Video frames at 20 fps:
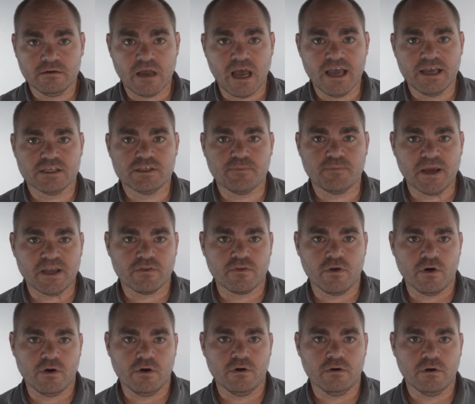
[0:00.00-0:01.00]
I expect
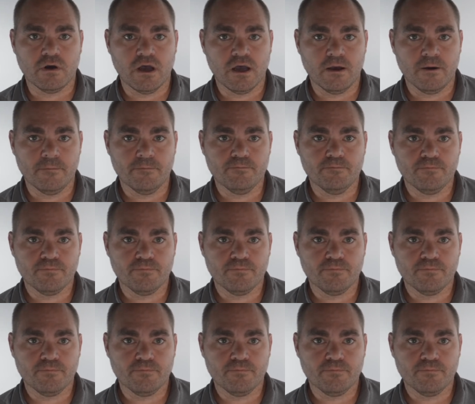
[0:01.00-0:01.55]
those of